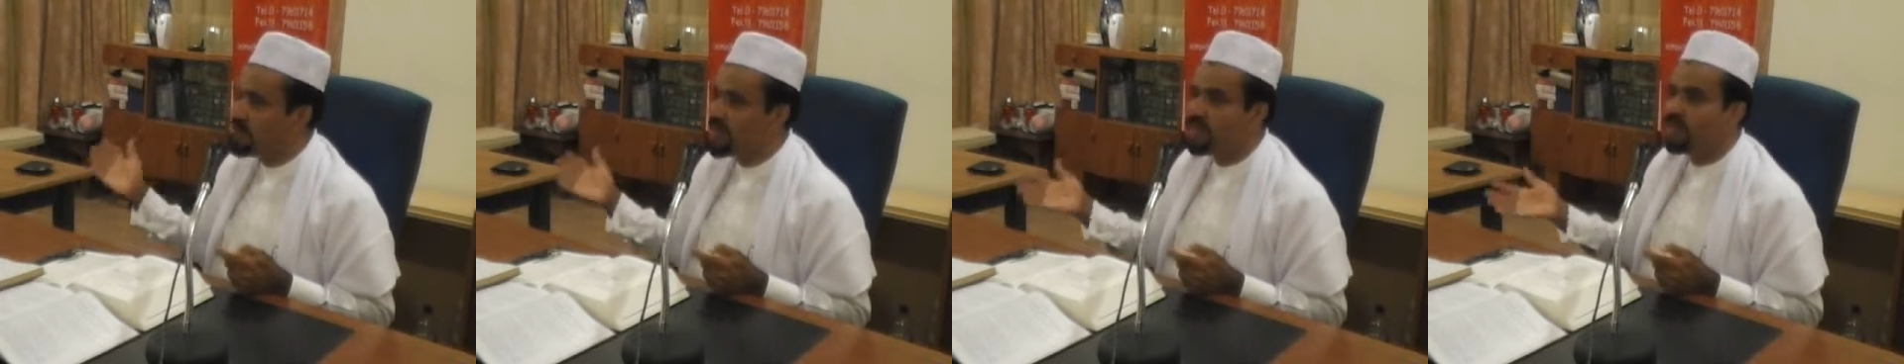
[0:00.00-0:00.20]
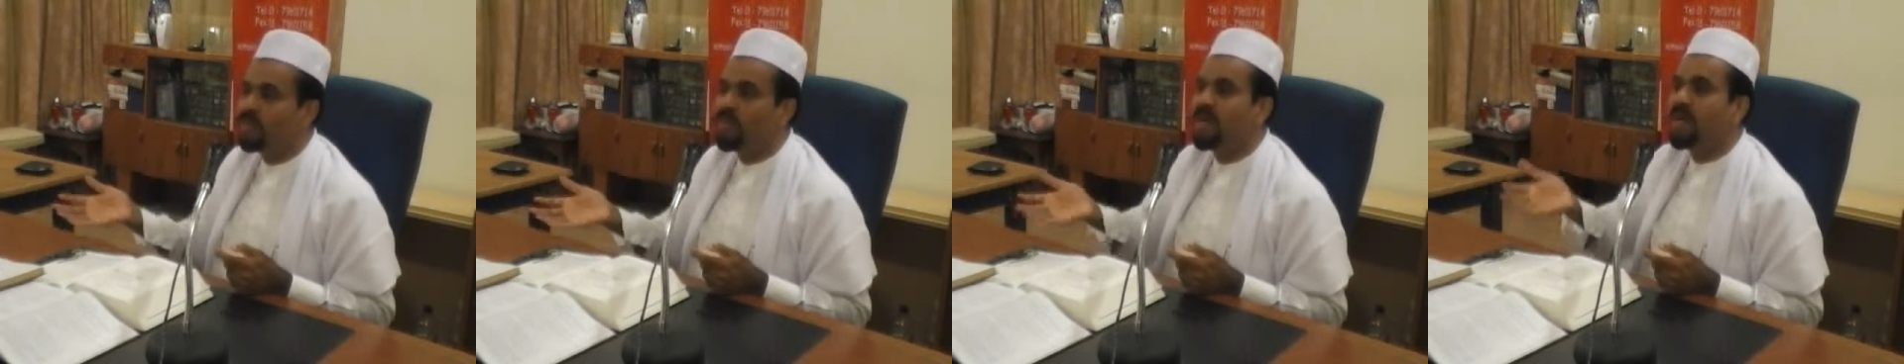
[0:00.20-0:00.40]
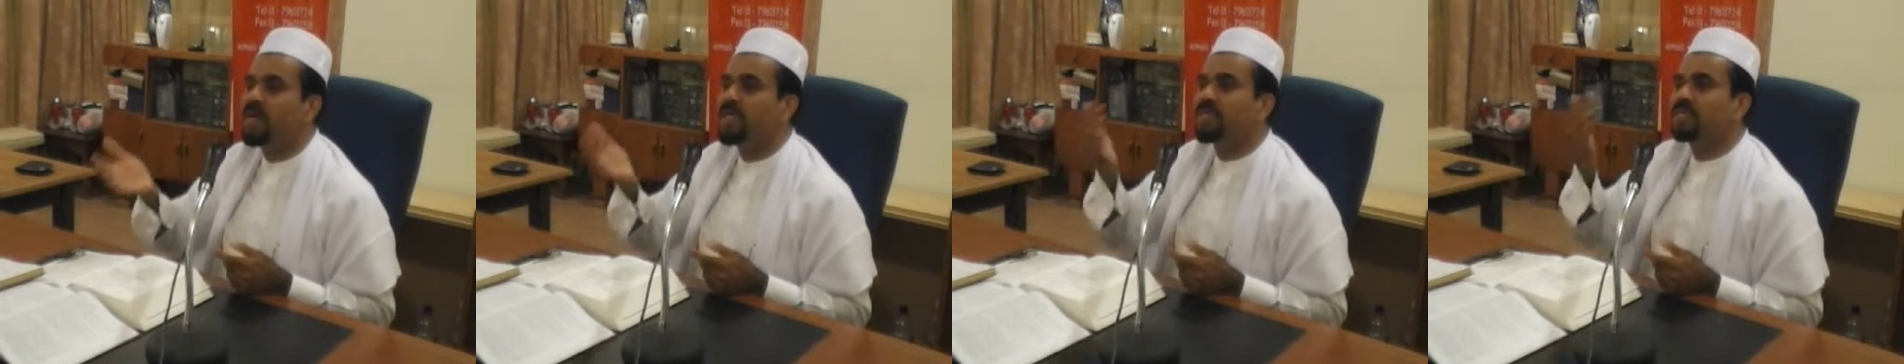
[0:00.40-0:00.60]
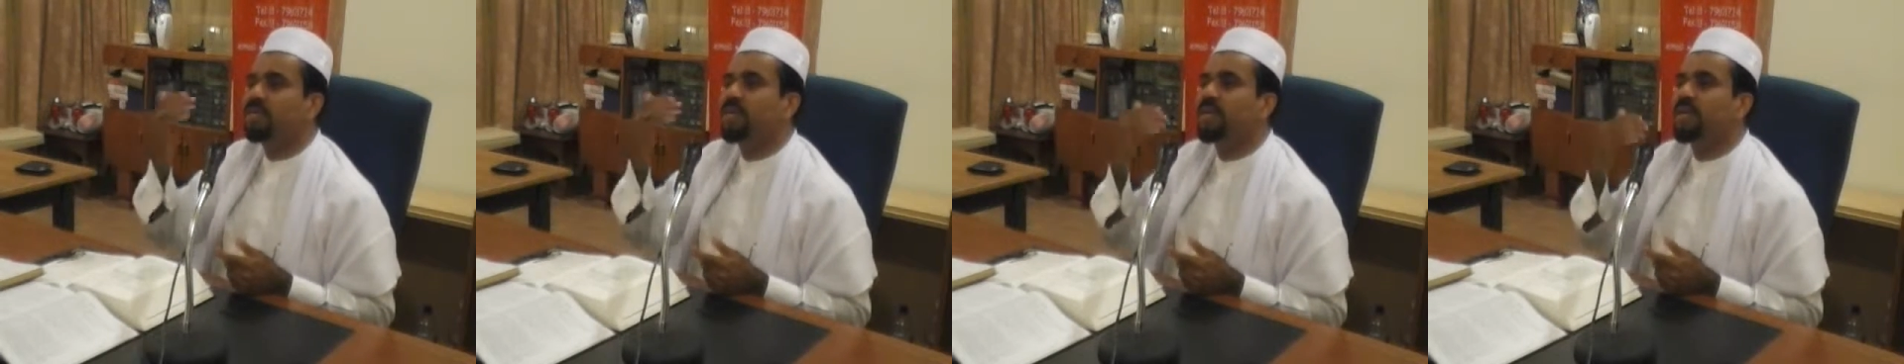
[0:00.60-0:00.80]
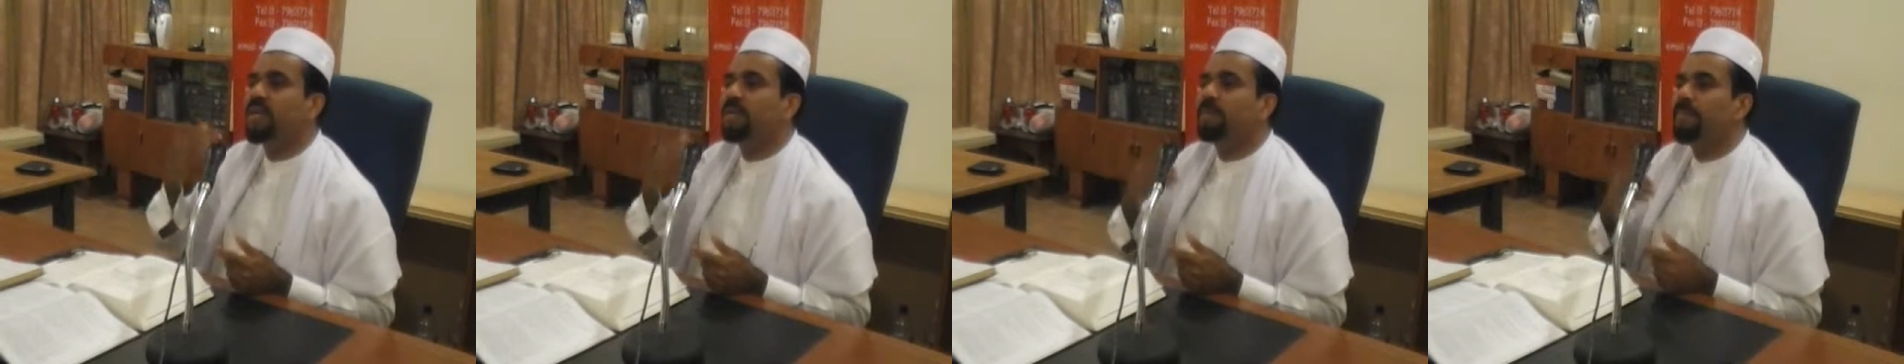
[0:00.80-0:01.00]
the words
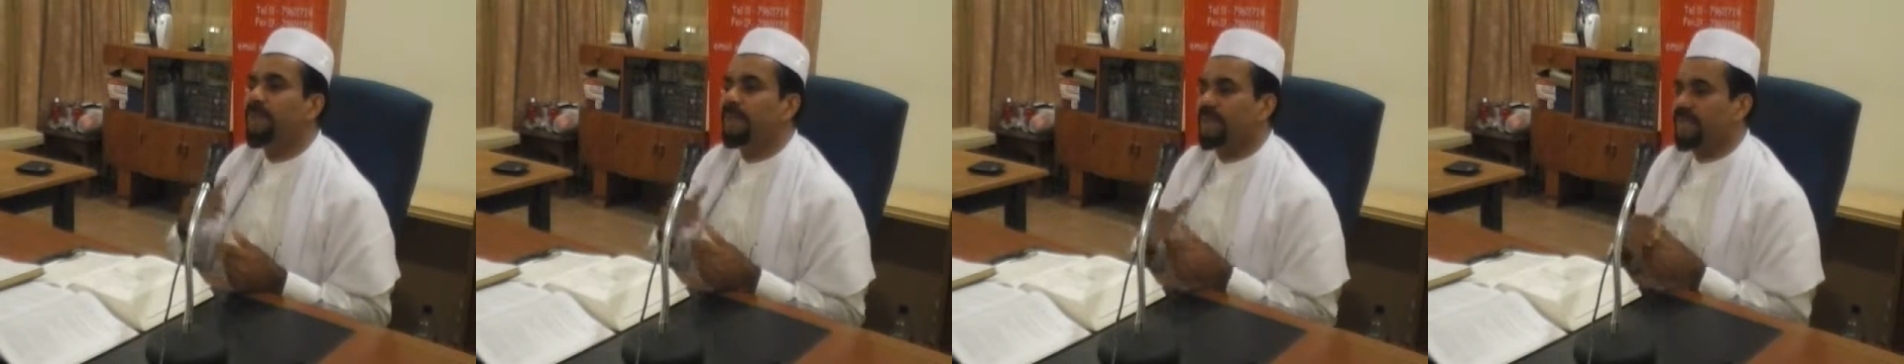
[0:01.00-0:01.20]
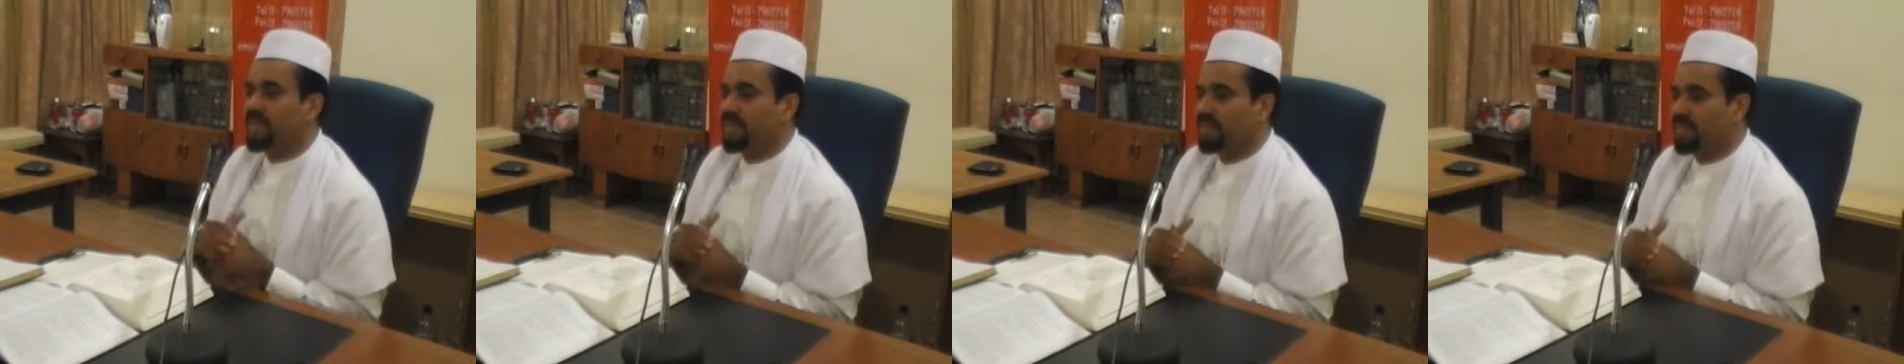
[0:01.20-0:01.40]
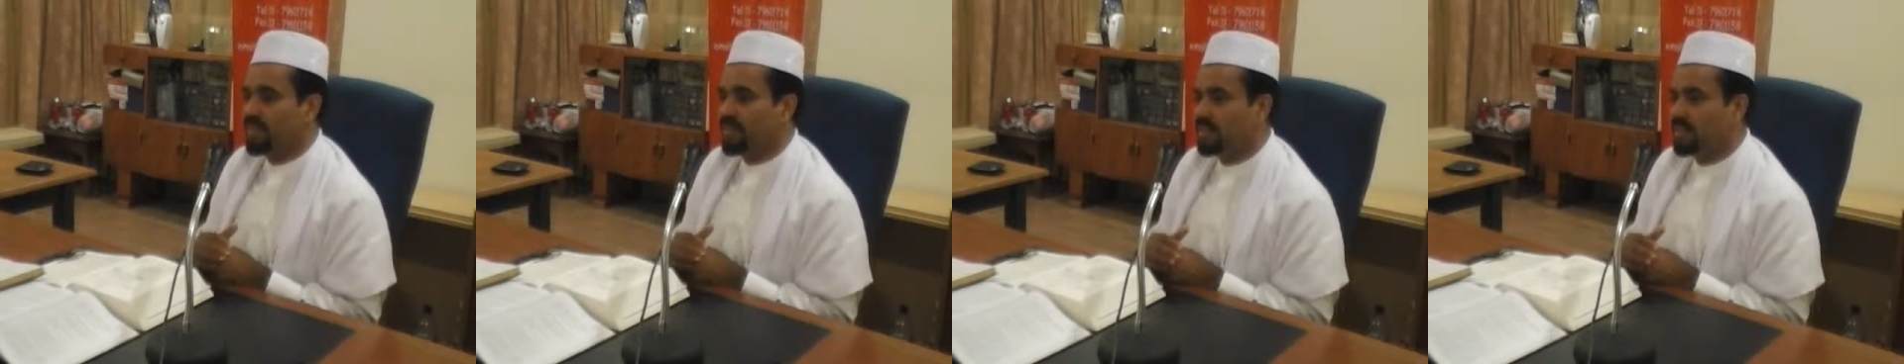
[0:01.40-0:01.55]
will come back.